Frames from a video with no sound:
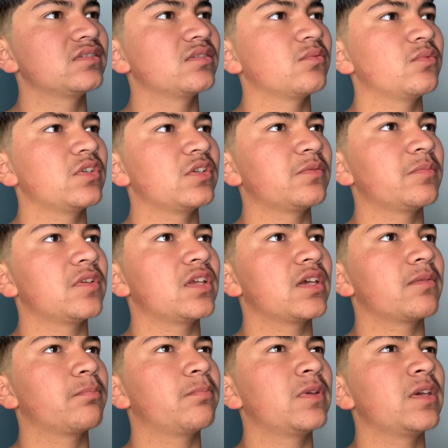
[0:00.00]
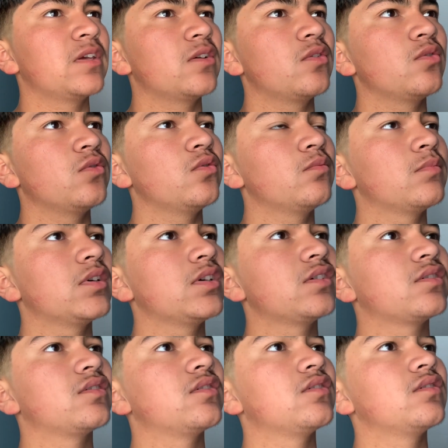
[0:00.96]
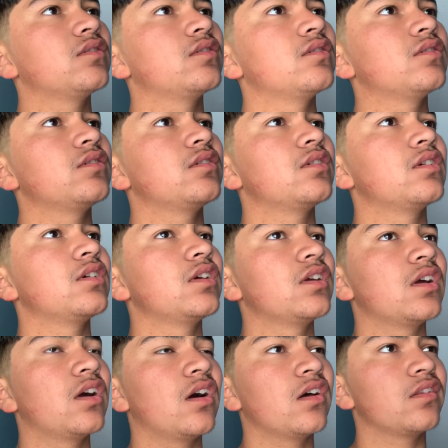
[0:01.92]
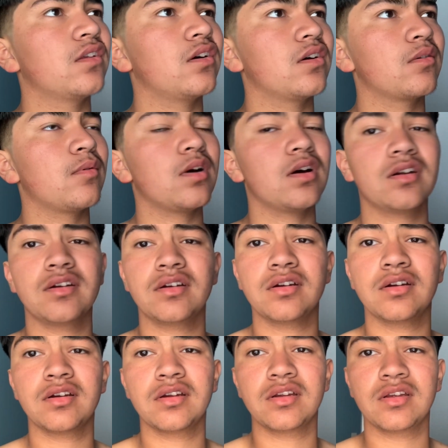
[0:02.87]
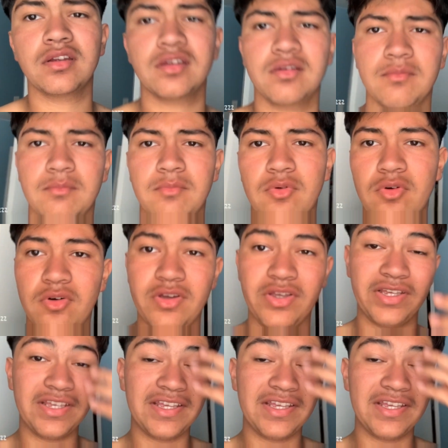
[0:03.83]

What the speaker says: what it smells like? Pickle, mustard, hot dog water. Boy.